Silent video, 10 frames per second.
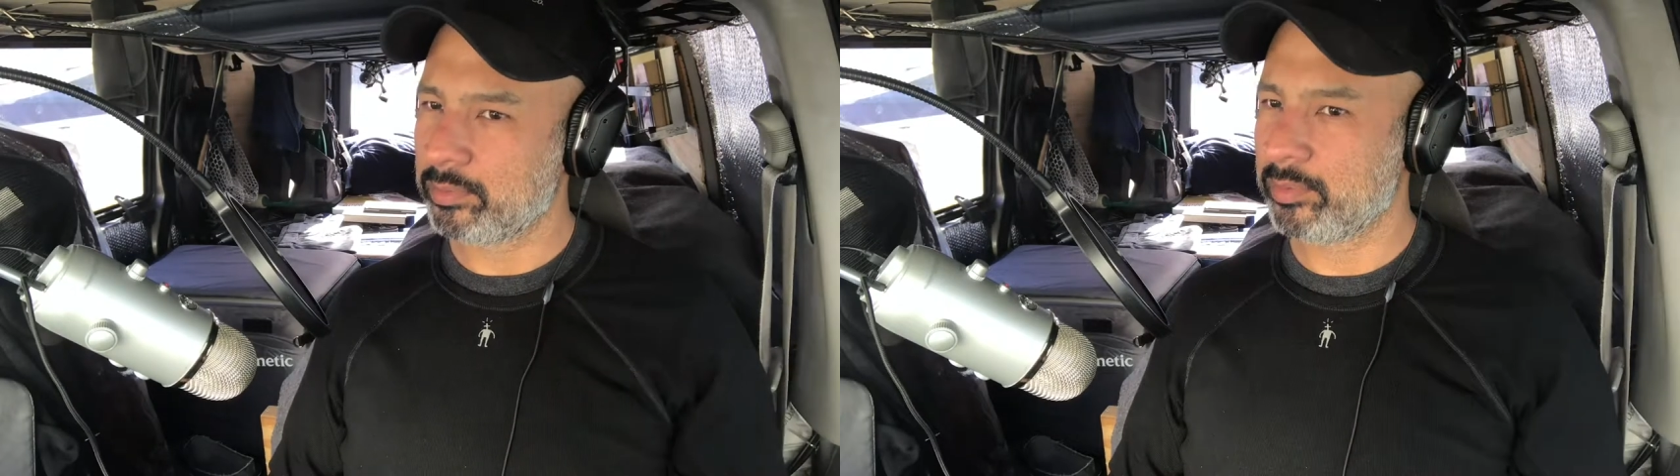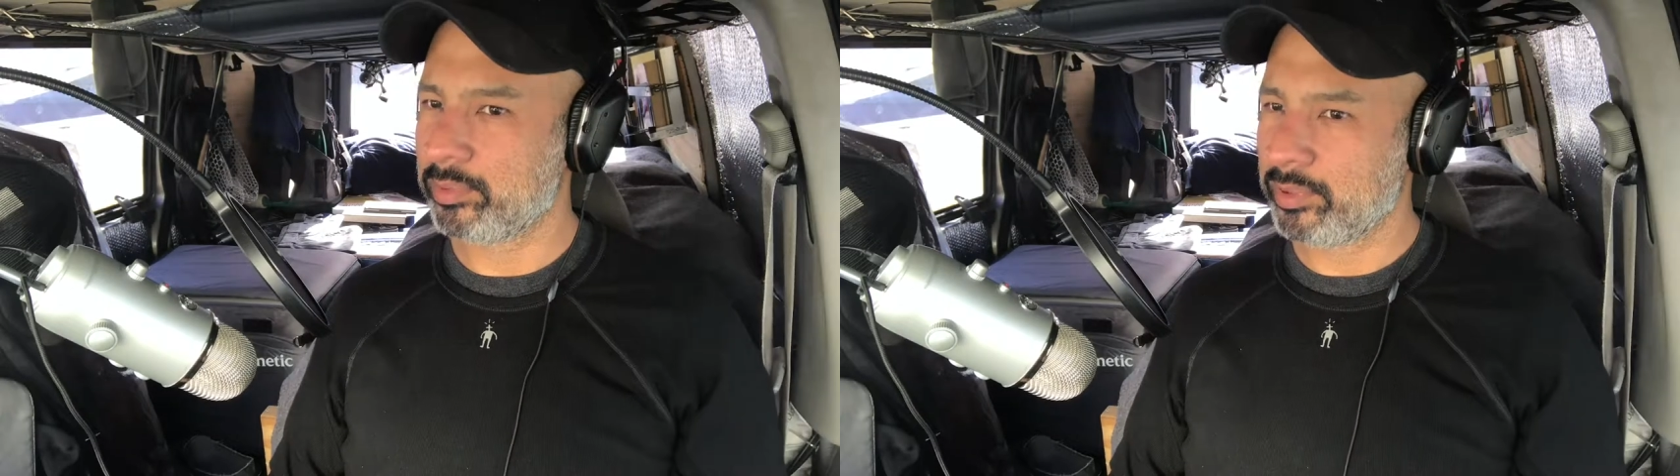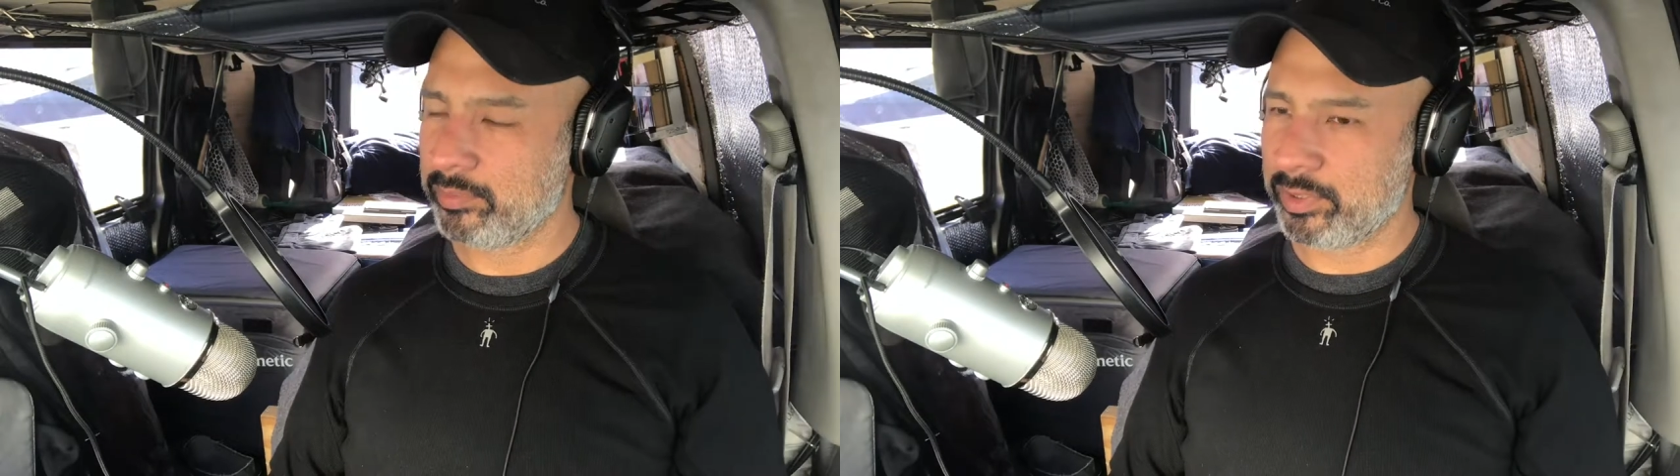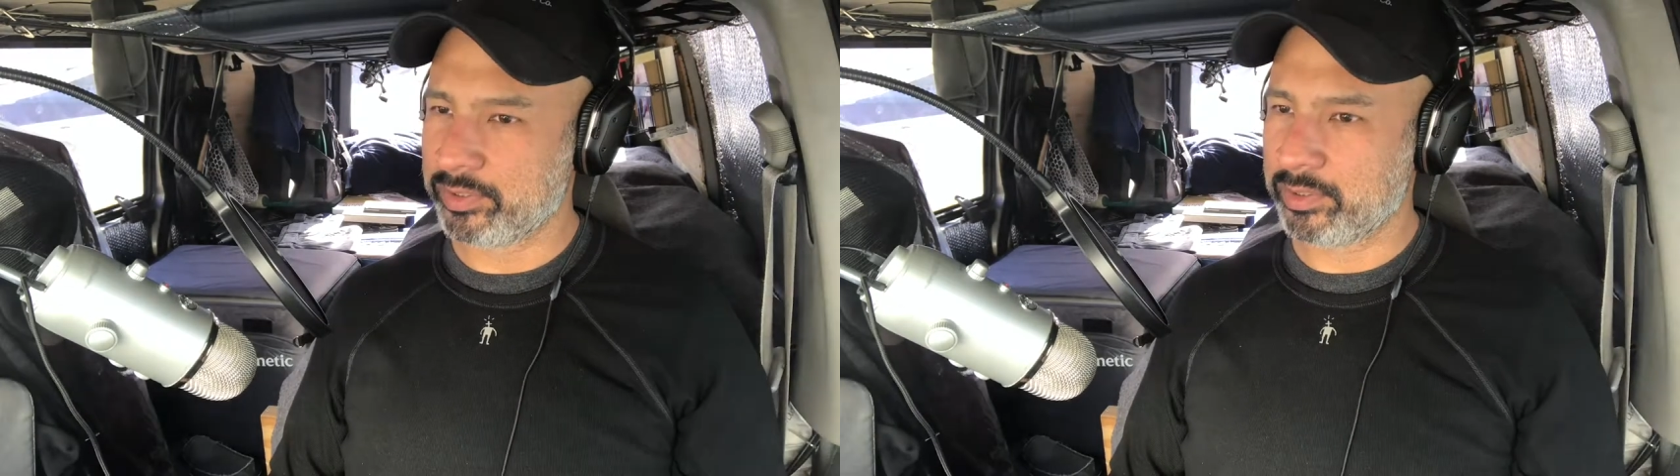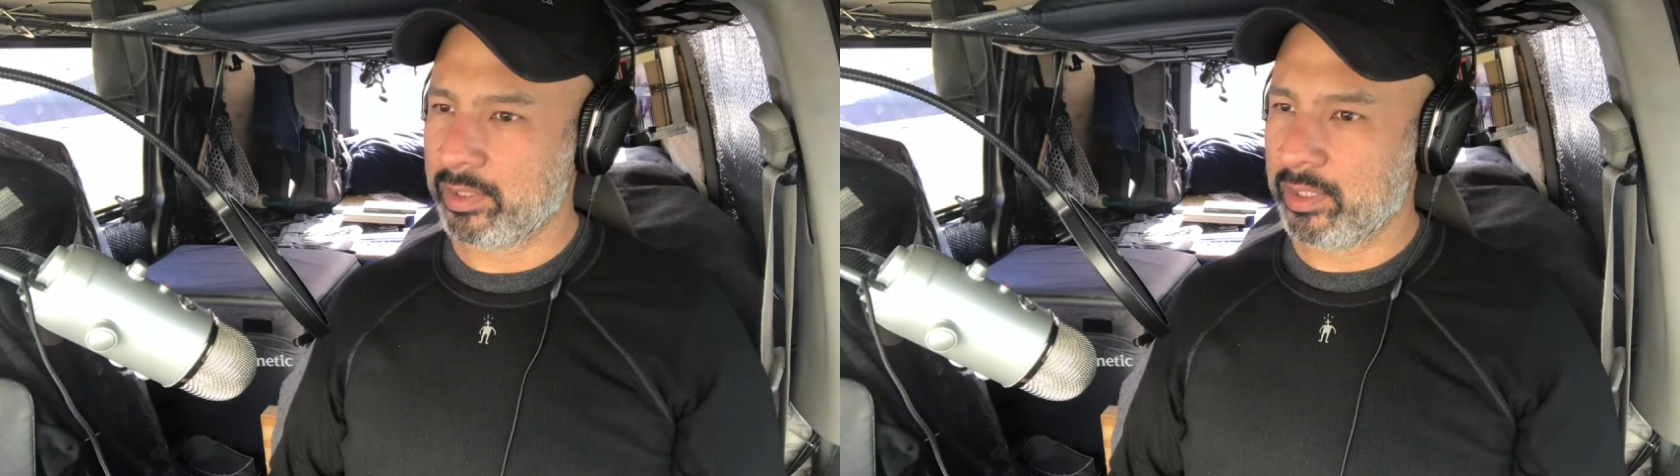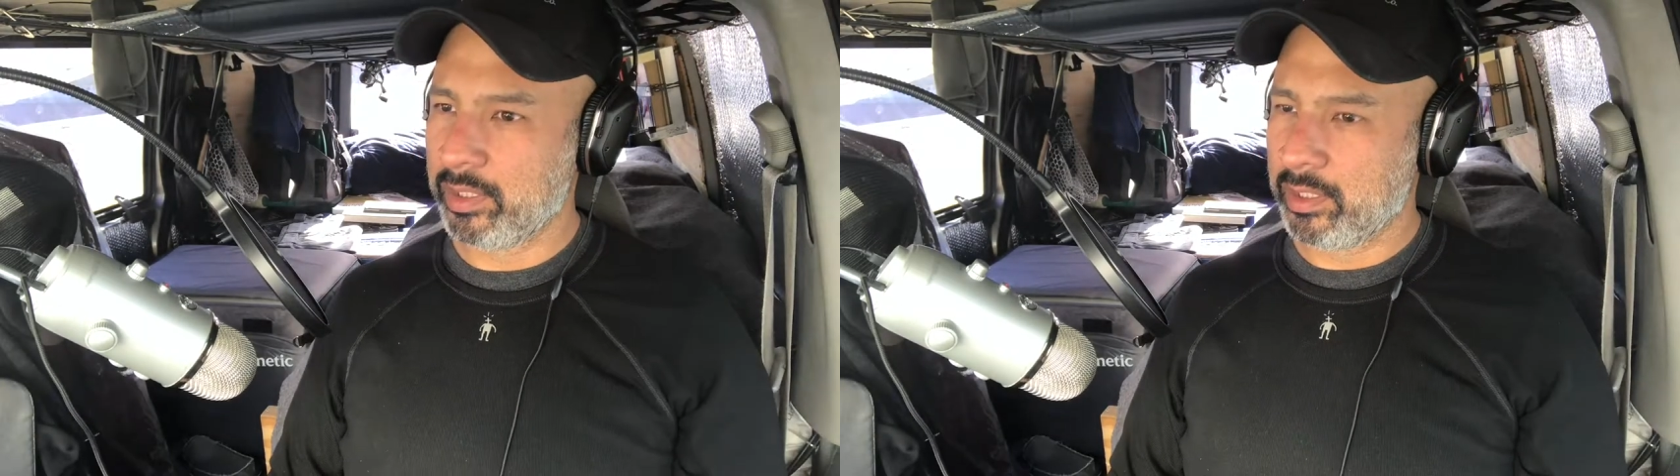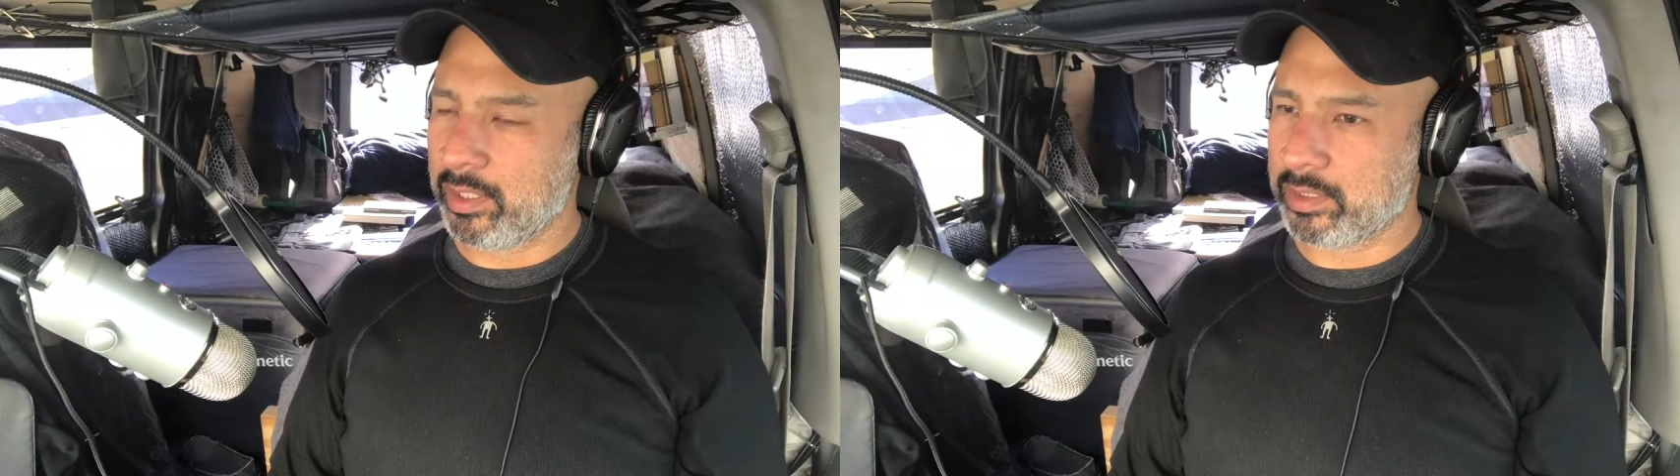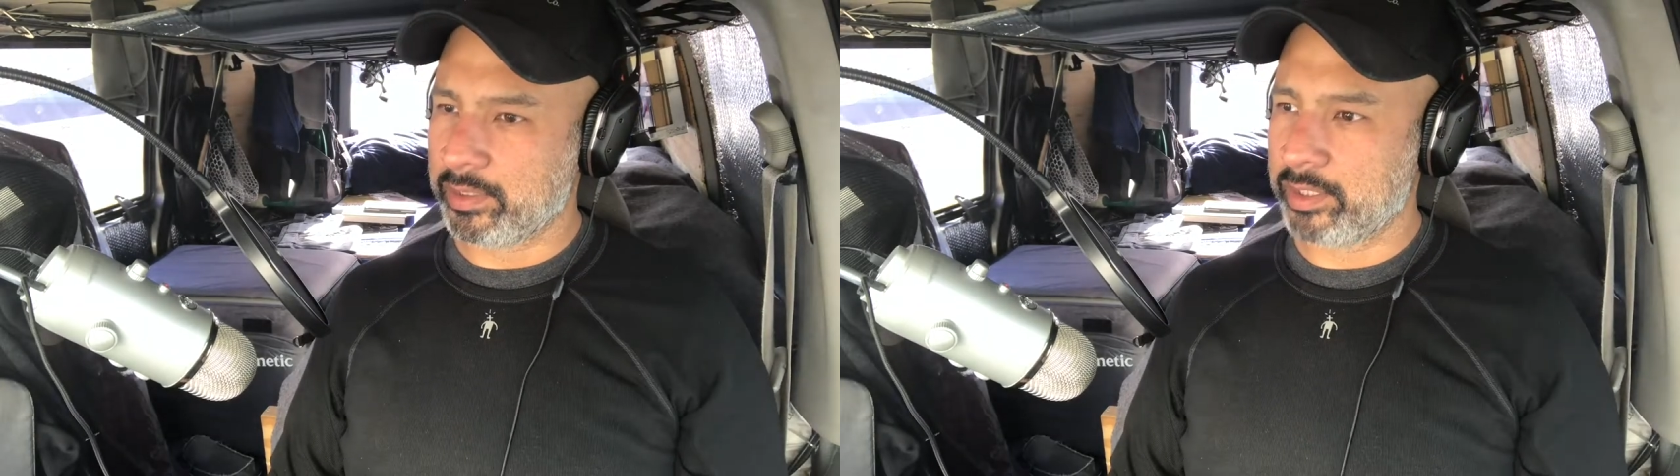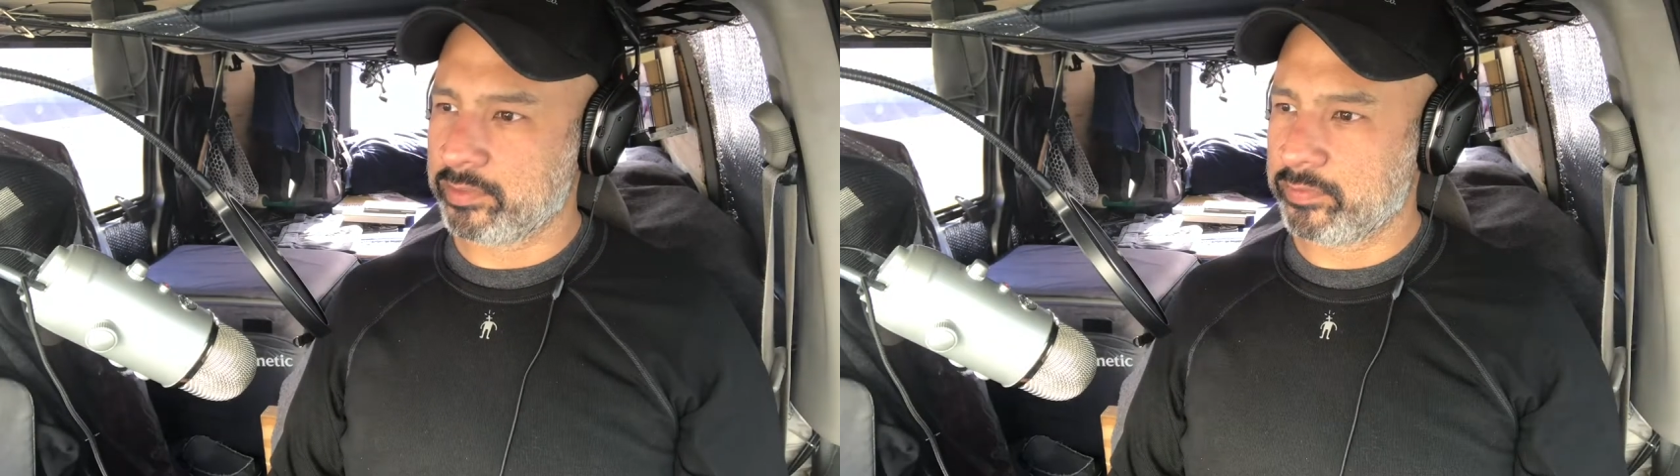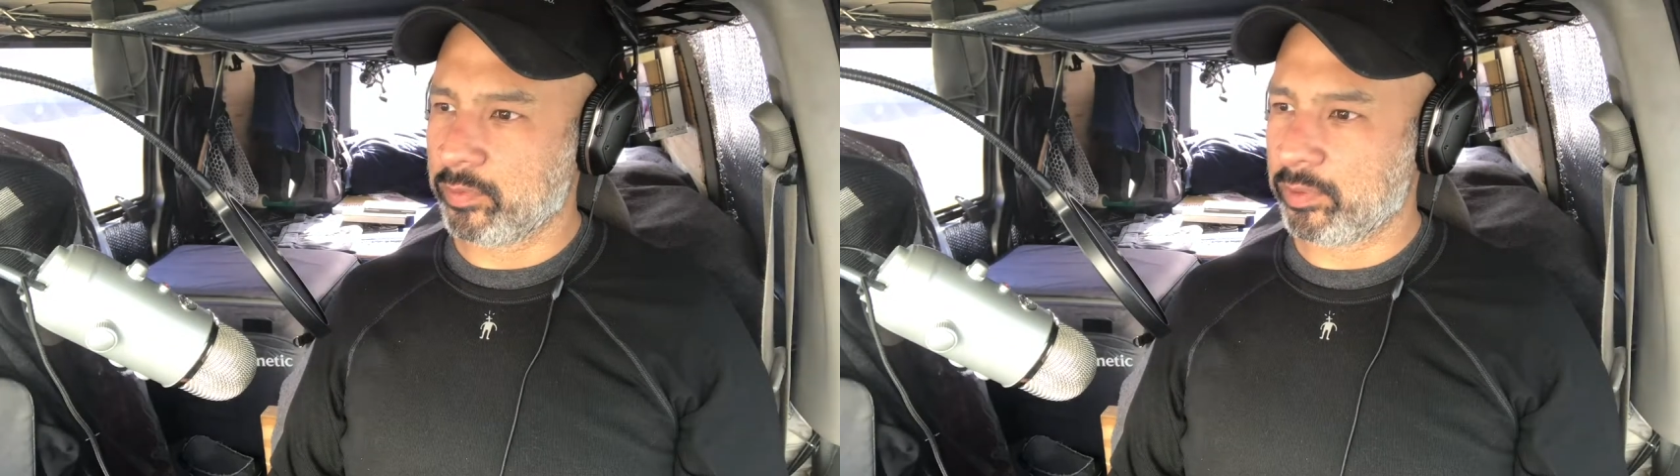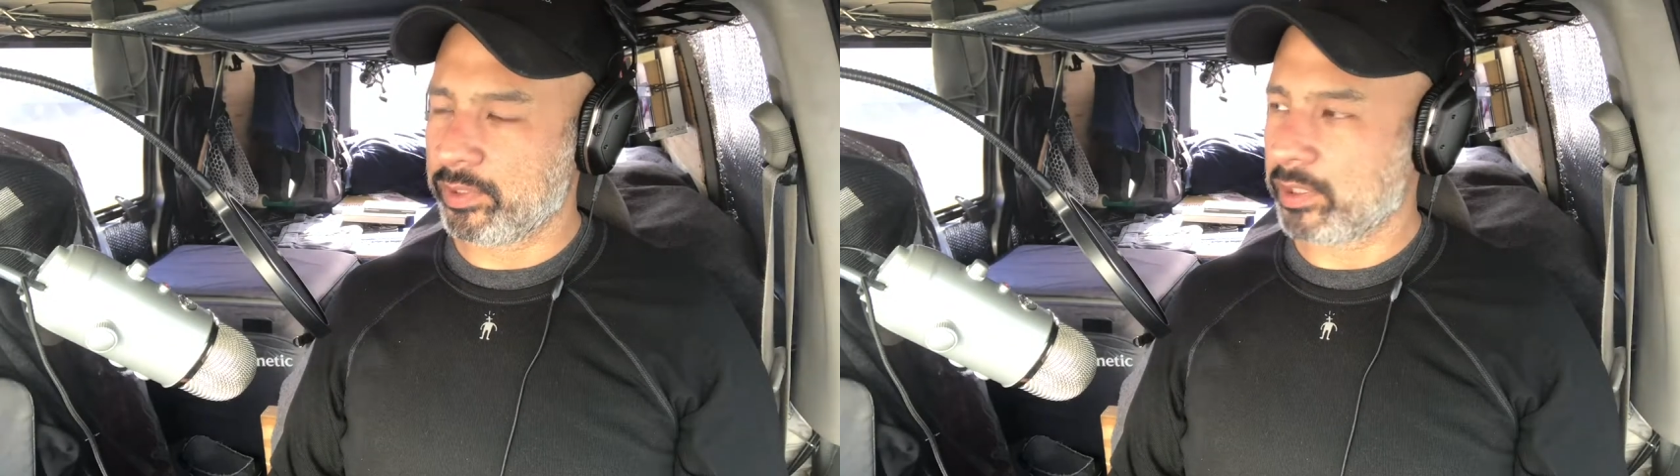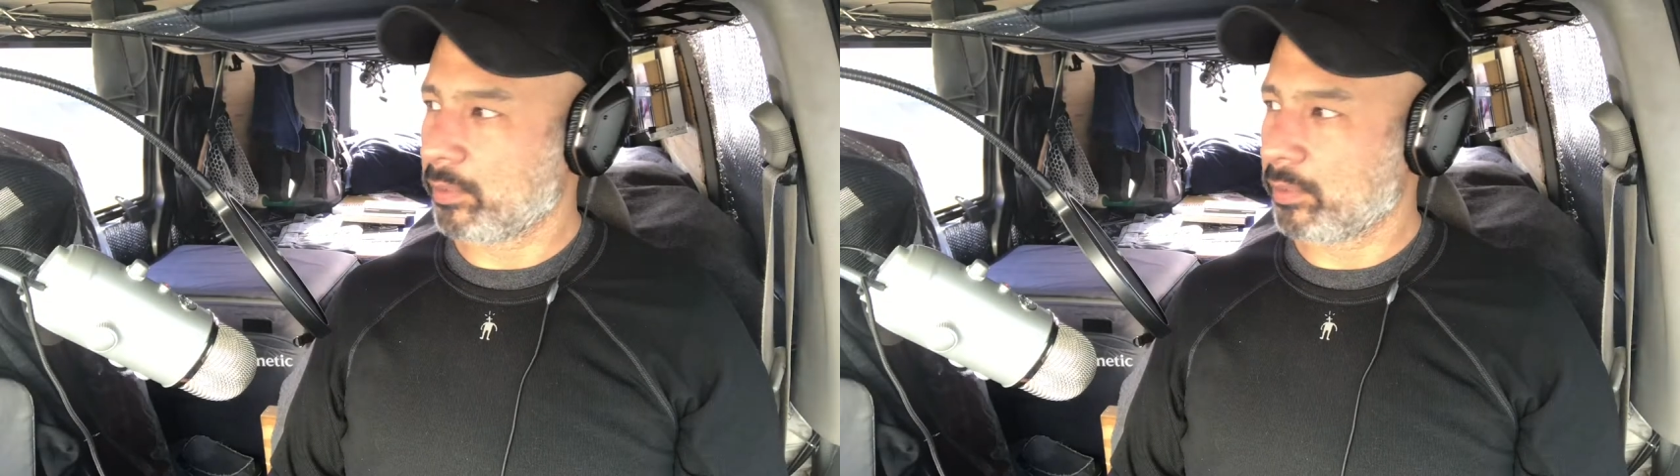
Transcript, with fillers: but pretty much at the age of 40